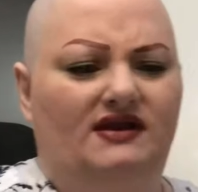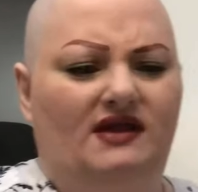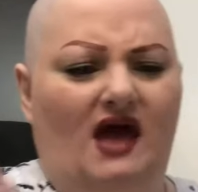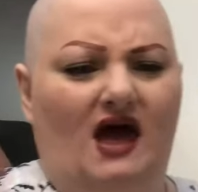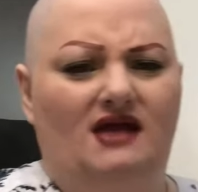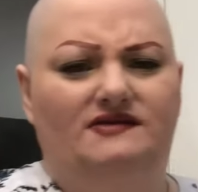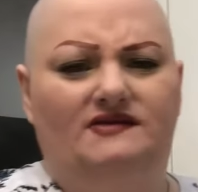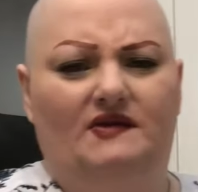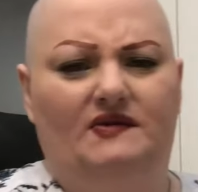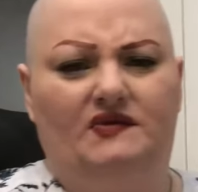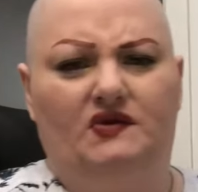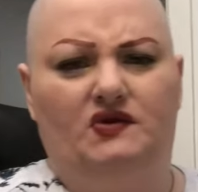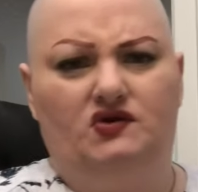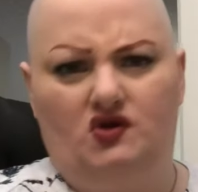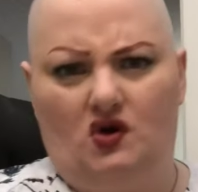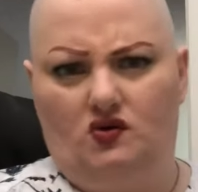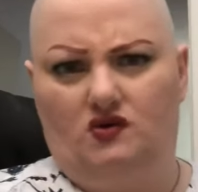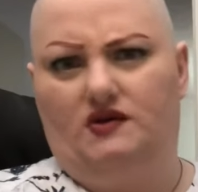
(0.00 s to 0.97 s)
dad doesn't
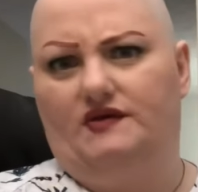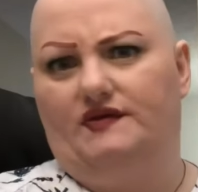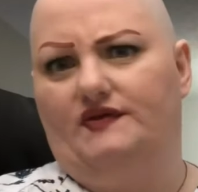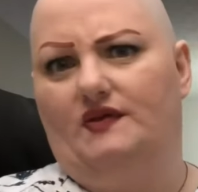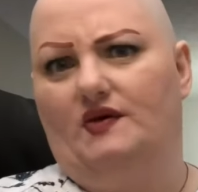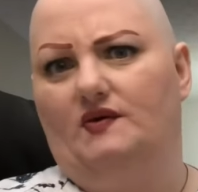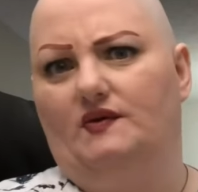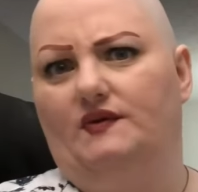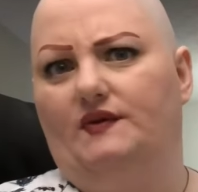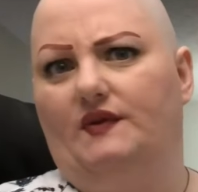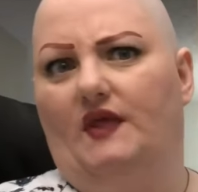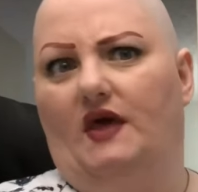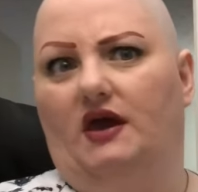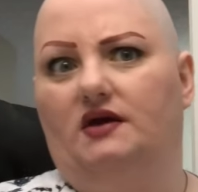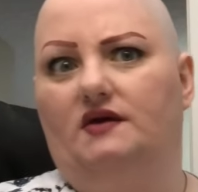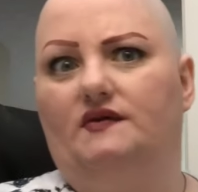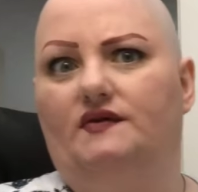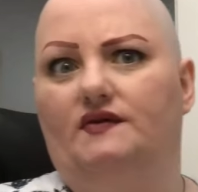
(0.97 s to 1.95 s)
notice those
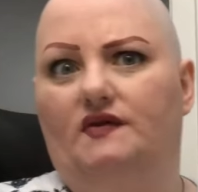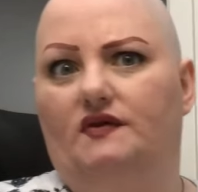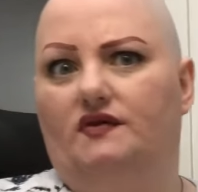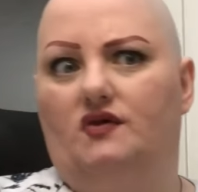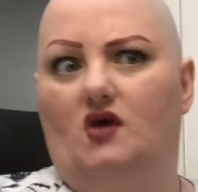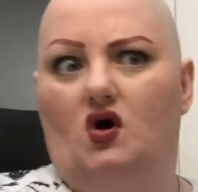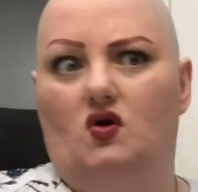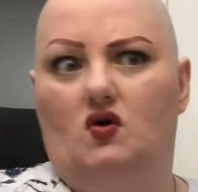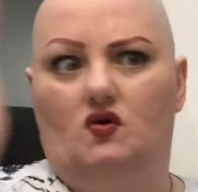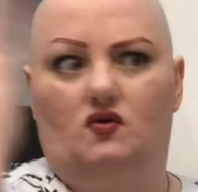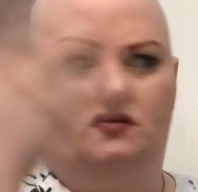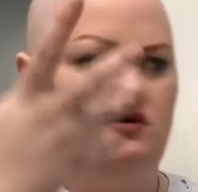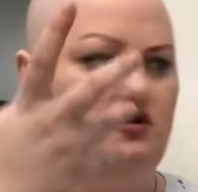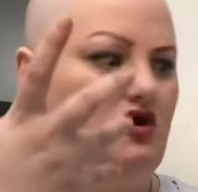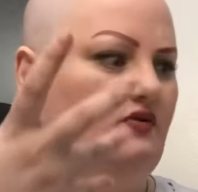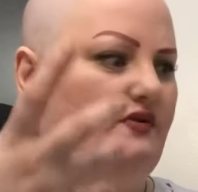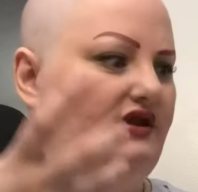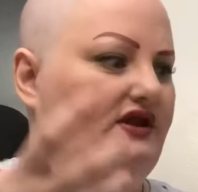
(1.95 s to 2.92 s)
things, so
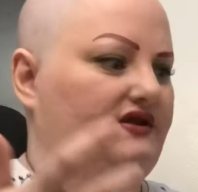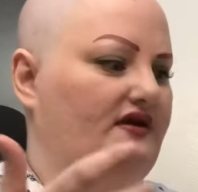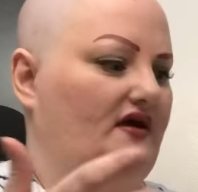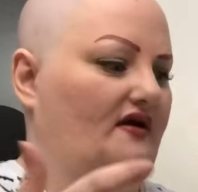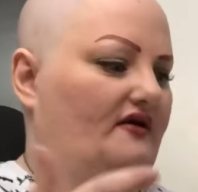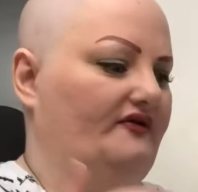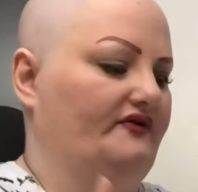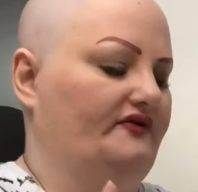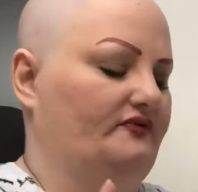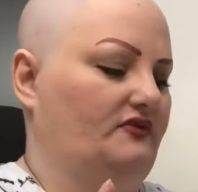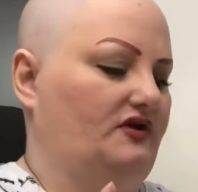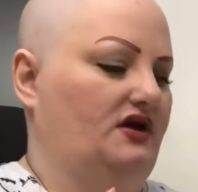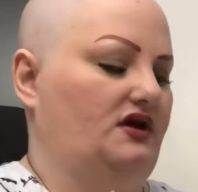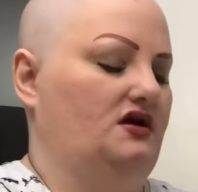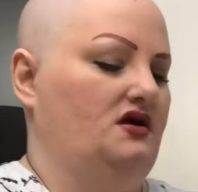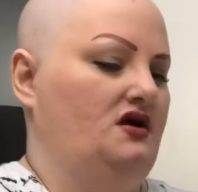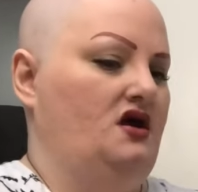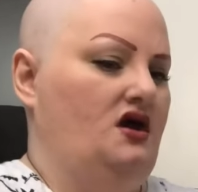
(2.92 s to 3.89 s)
nobody tells
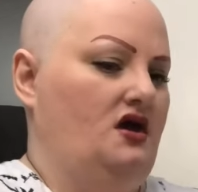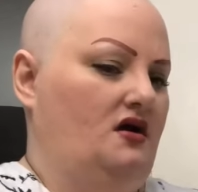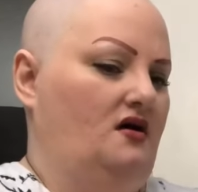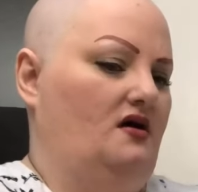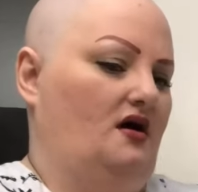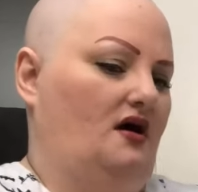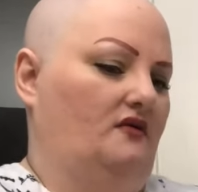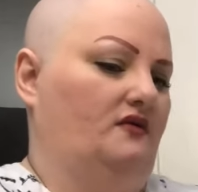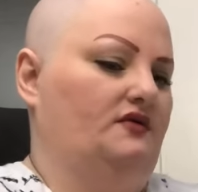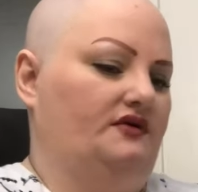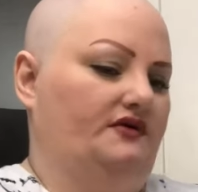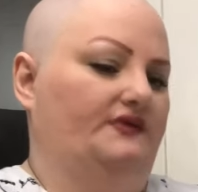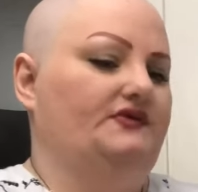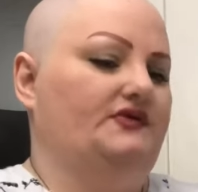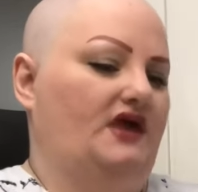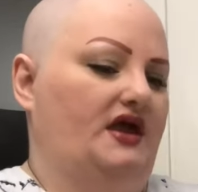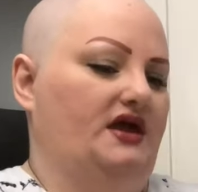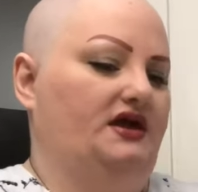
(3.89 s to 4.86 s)
me. I'm going to
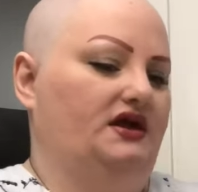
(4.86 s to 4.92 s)
shake